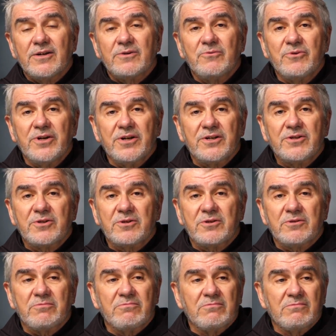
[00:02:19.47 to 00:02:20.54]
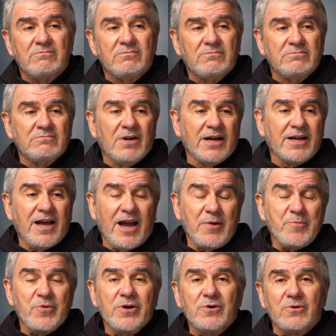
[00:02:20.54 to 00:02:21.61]
with my
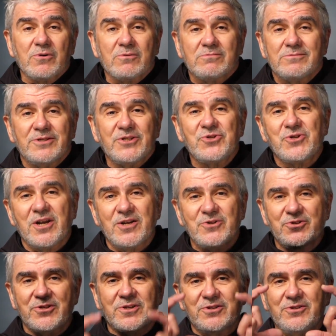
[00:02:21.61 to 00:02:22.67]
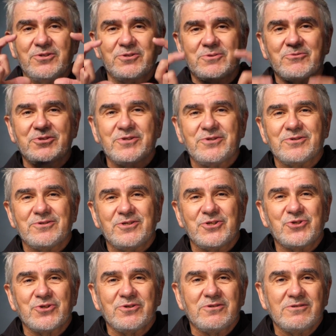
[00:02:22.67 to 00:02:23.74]
camera, or these days you can do it with your
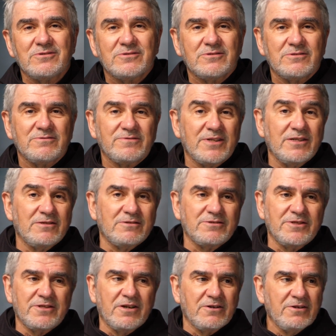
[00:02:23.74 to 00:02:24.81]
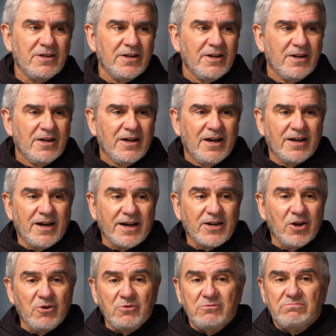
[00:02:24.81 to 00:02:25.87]
digital phone, and I
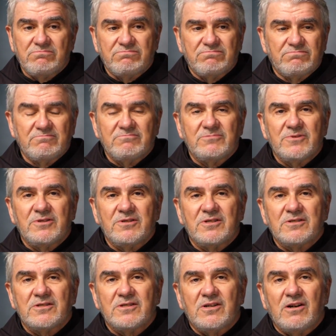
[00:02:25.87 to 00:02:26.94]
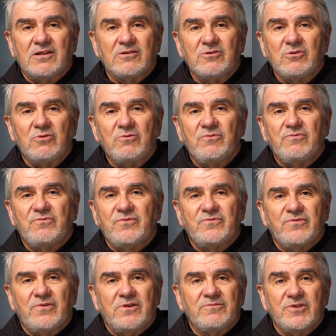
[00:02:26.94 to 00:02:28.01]
go on a little
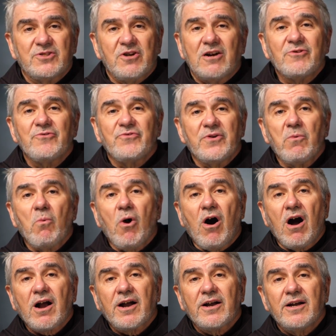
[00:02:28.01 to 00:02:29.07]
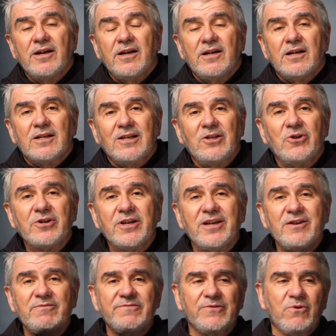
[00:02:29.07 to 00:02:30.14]
photography walk,
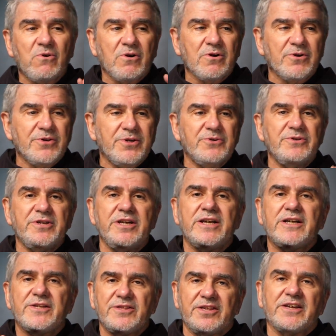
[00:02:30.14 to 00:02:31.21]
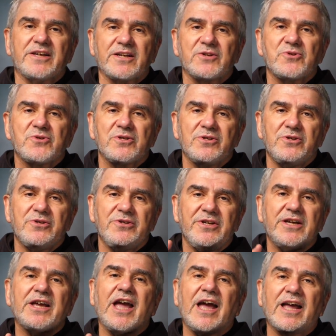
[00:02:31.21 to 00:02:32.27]
looking for unique things and
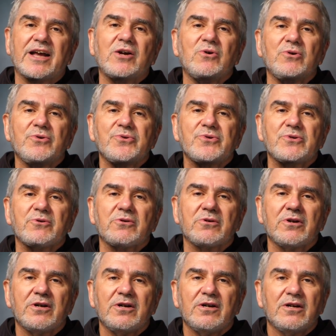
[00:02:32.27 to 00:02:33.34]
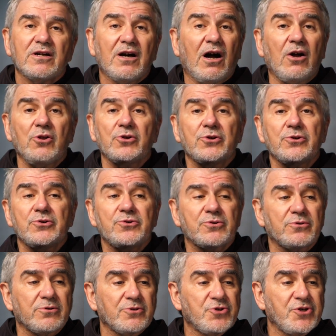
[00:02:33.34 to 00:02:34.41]
unique angles or colors
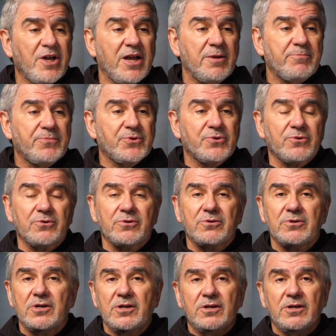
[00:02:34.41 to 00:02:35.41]
or shapes or